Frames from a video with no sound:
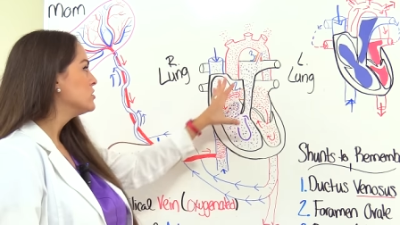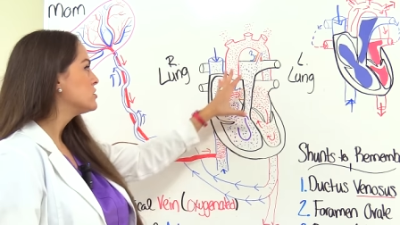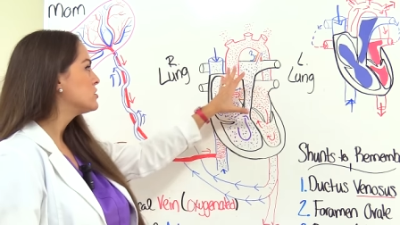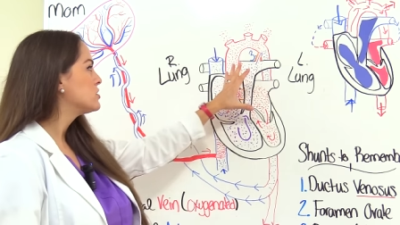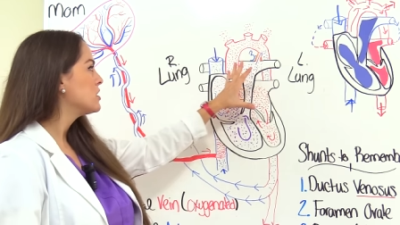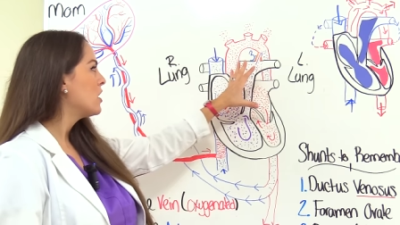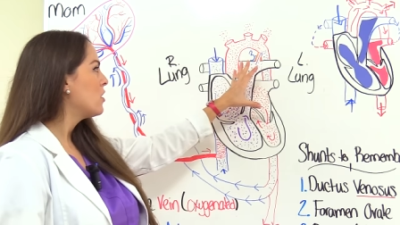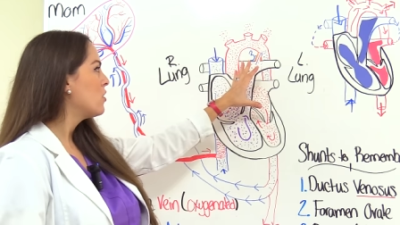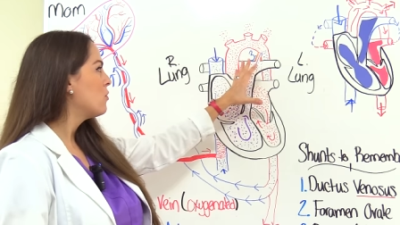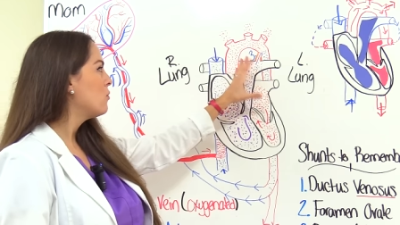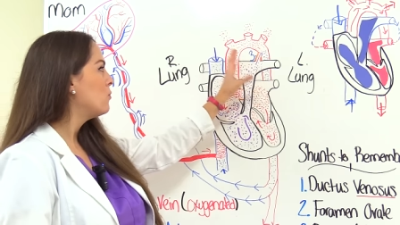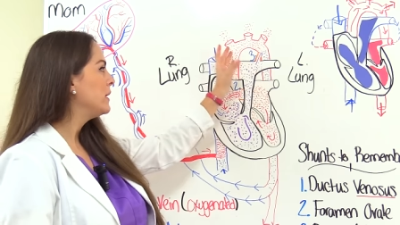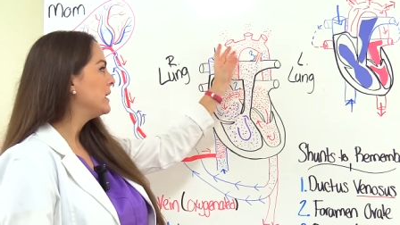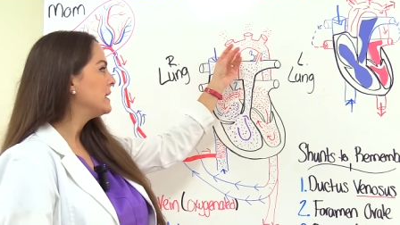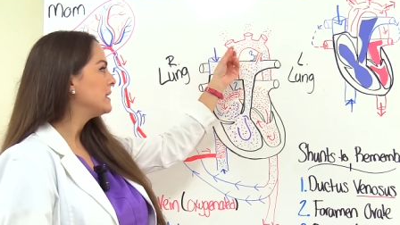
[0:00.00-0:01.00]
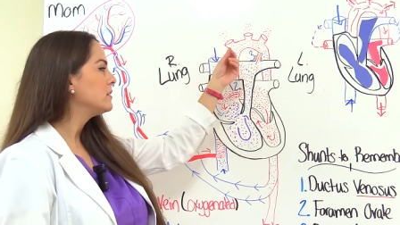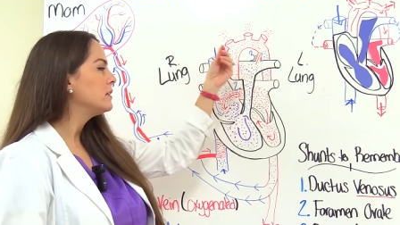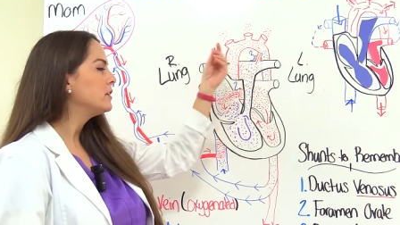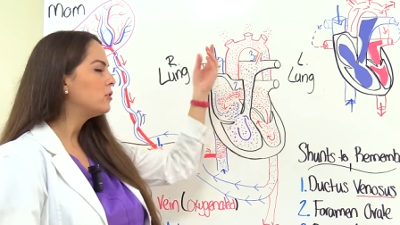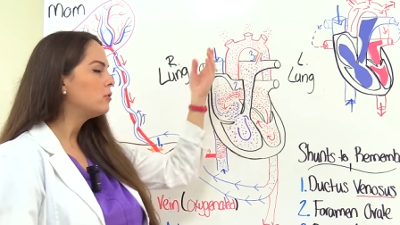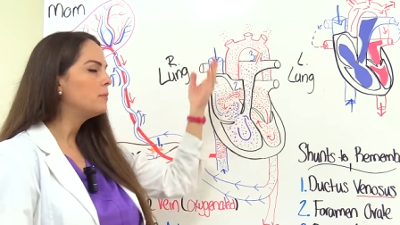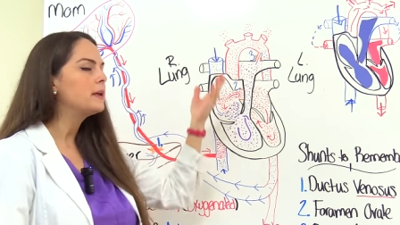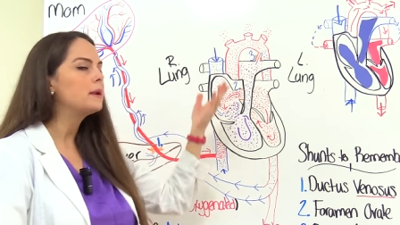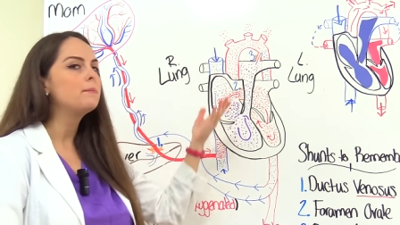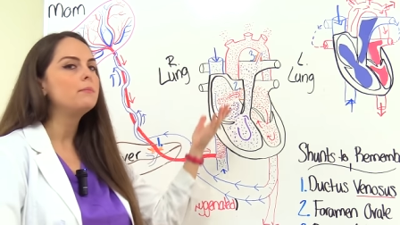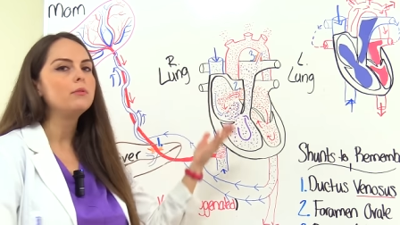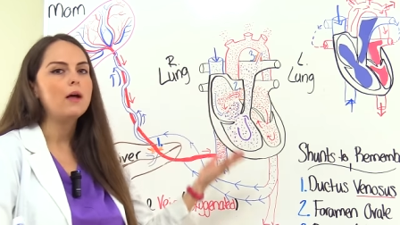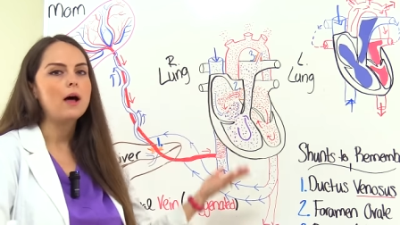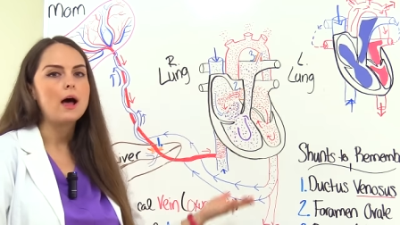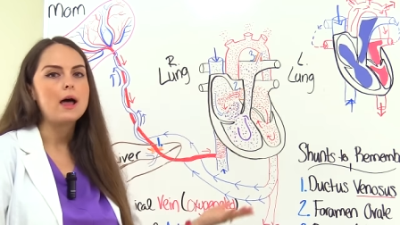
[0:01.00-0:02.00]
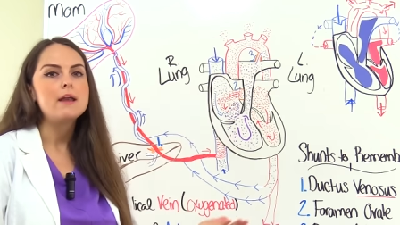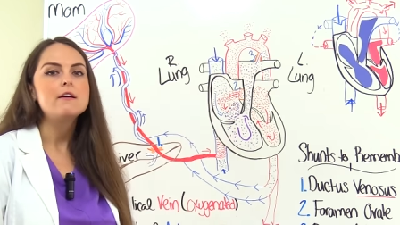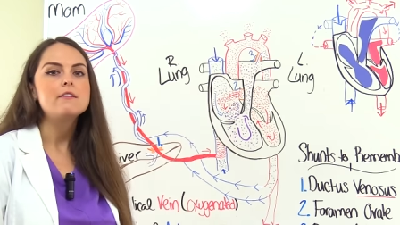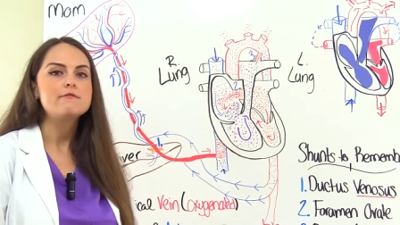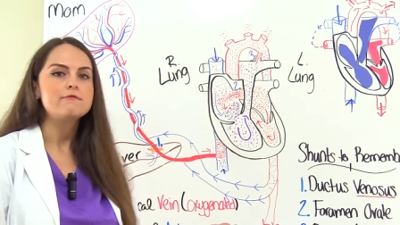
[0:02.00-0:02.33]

So we need a little bit of blood